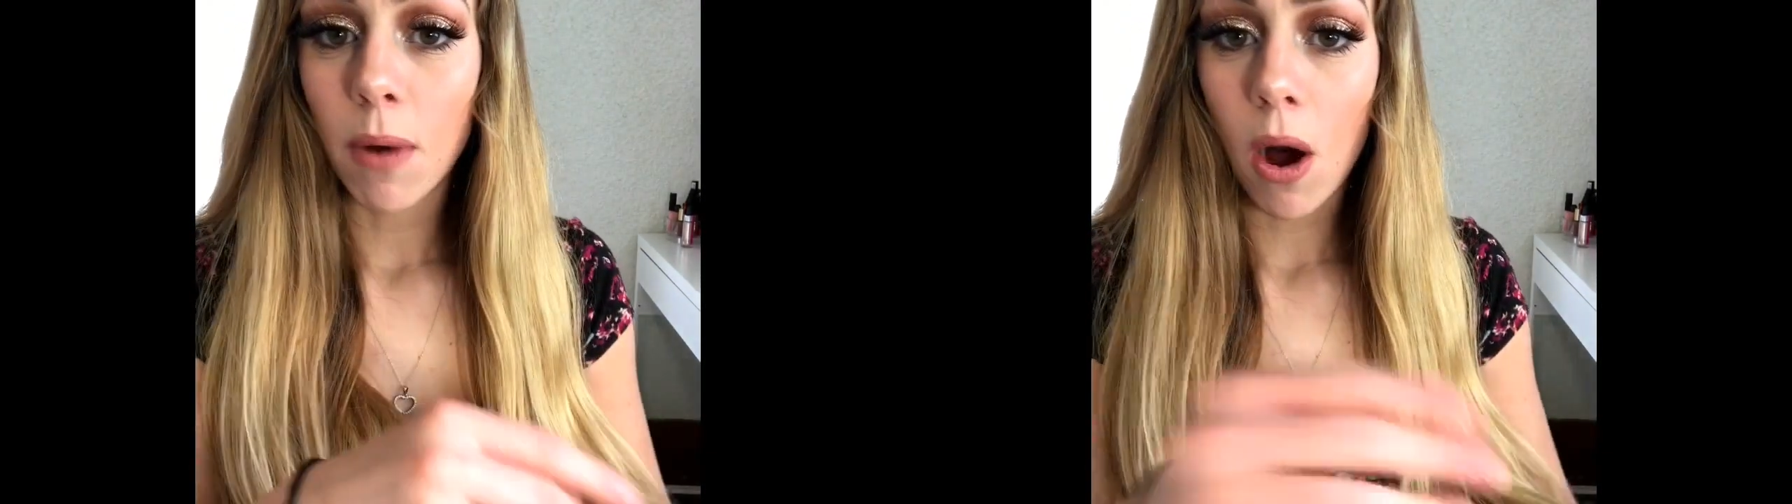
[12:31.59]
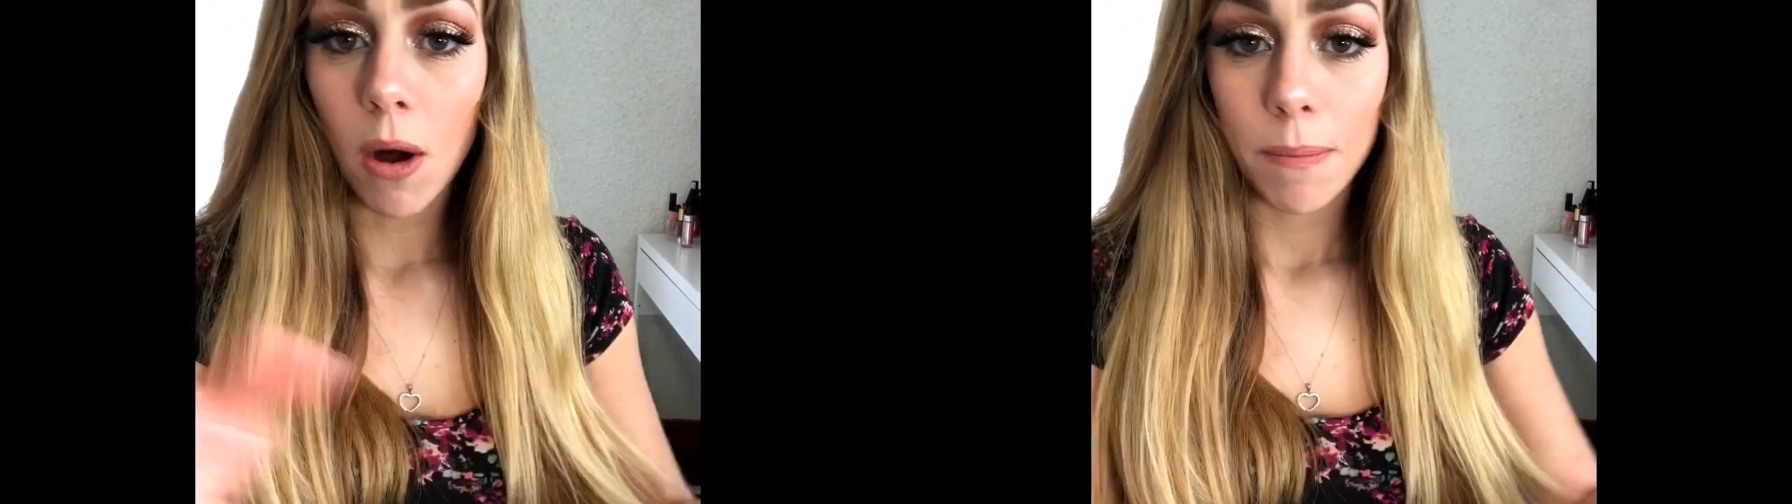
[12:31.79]

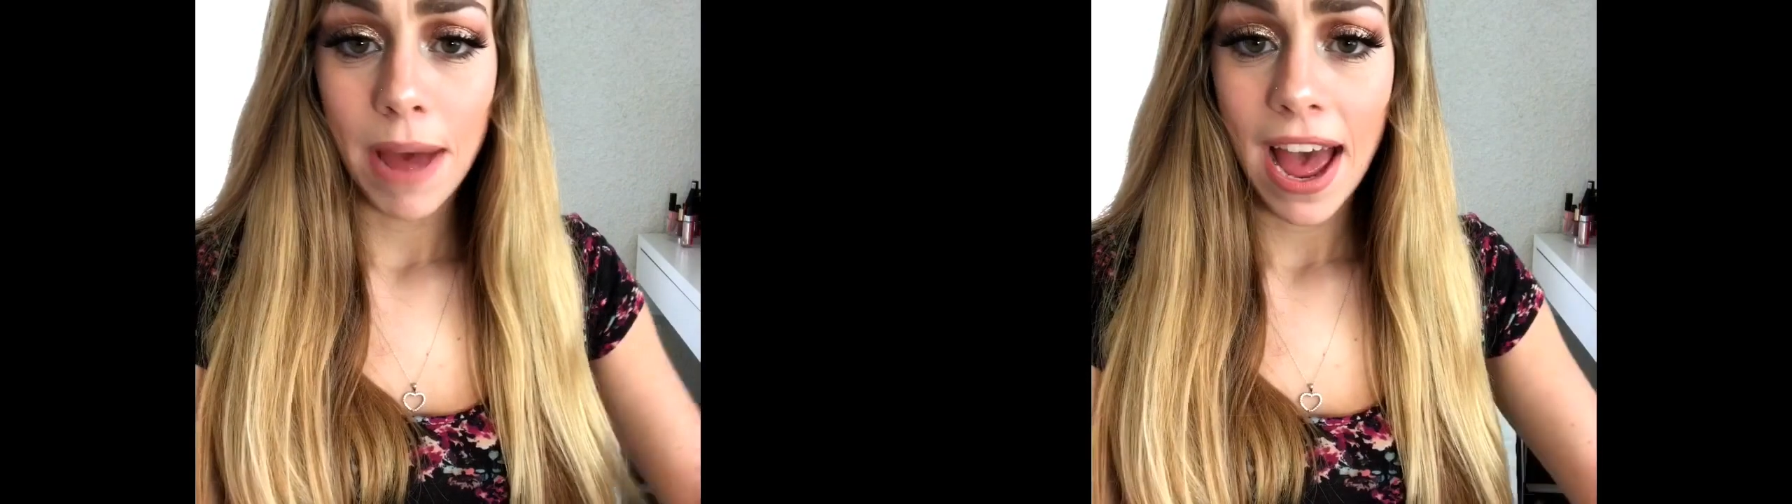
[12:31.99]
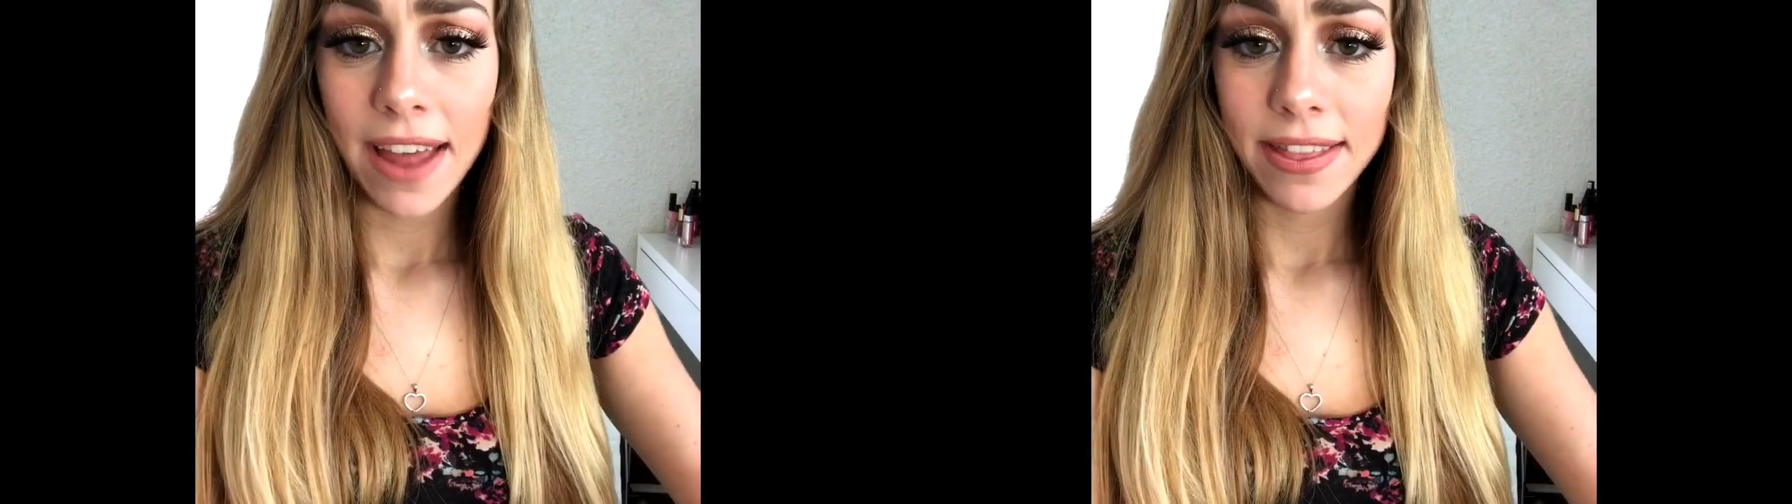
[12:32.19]
ball
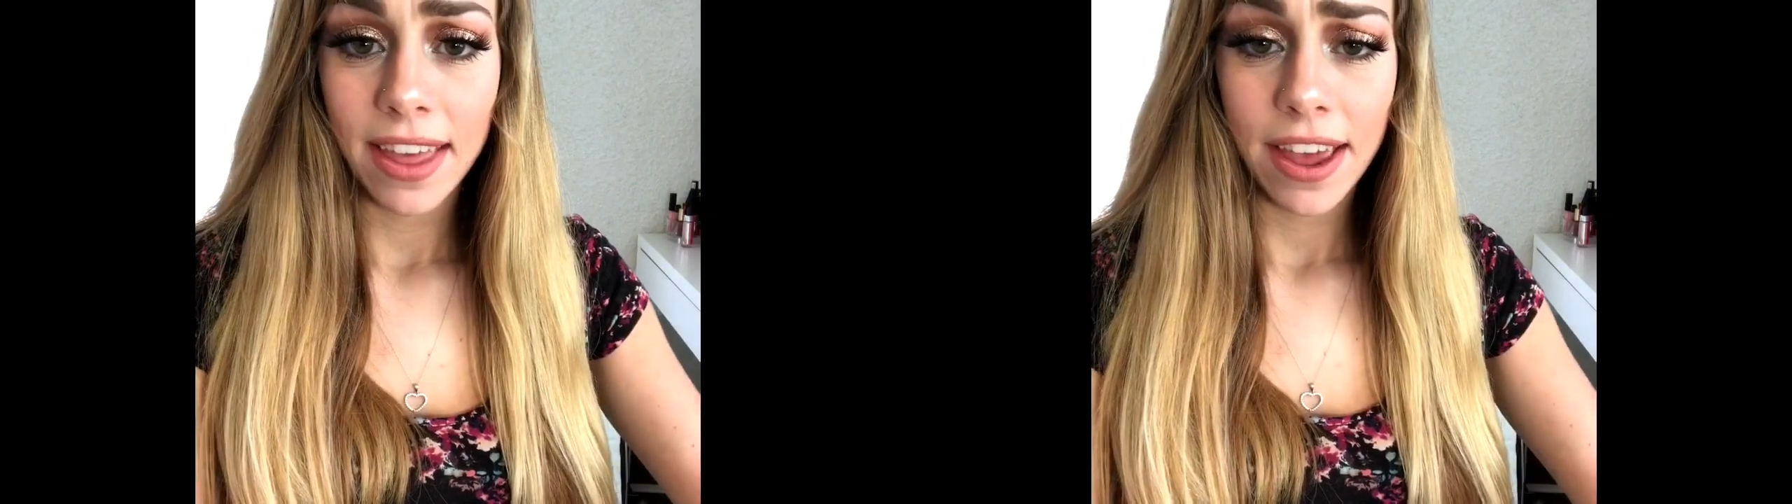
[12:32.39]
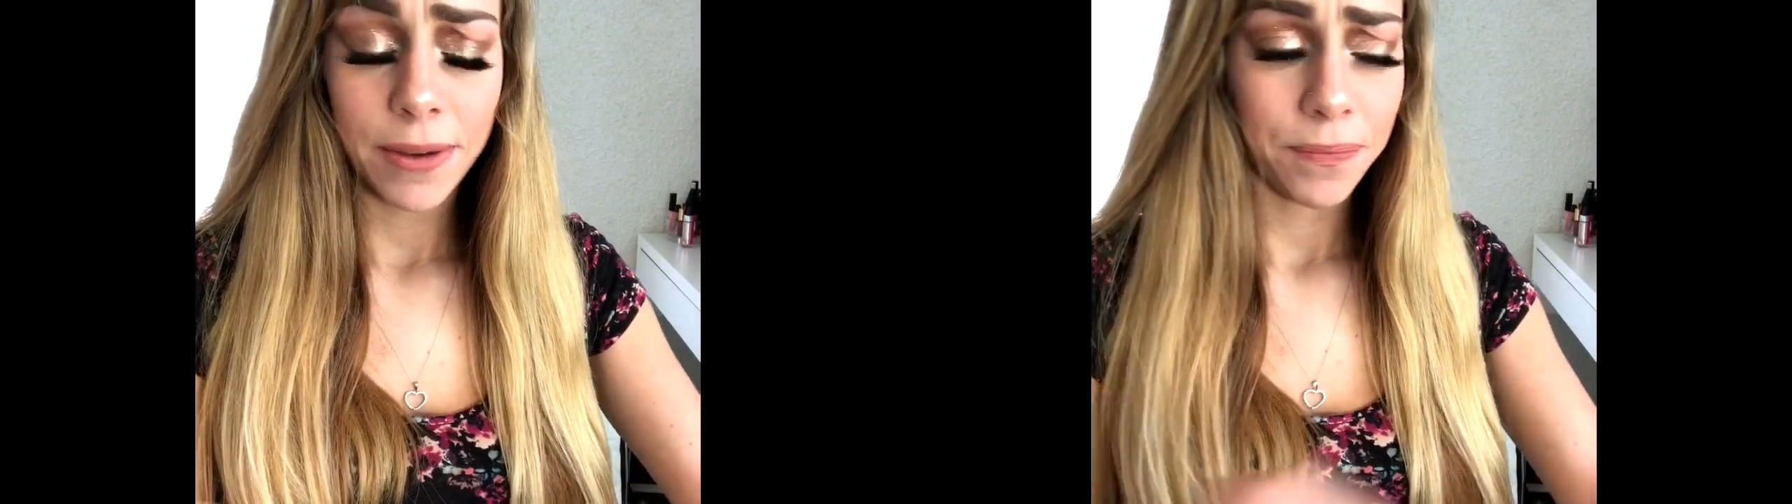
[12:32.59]
pad
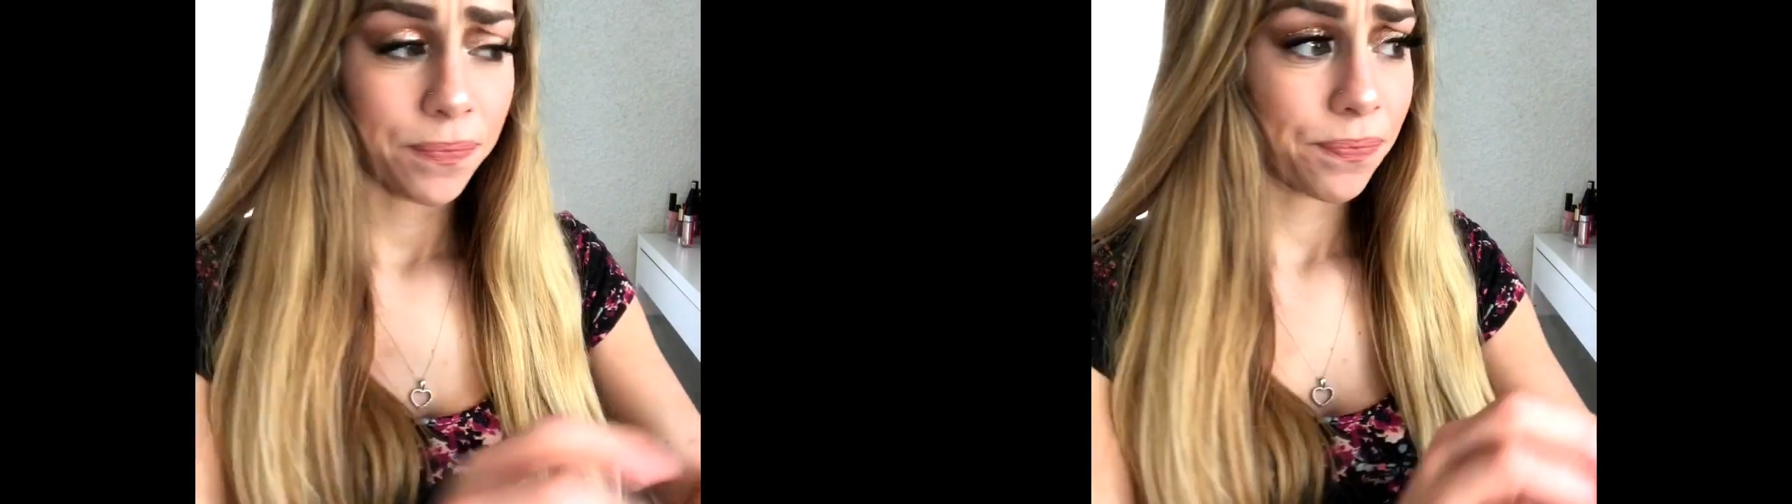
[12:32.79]
thing,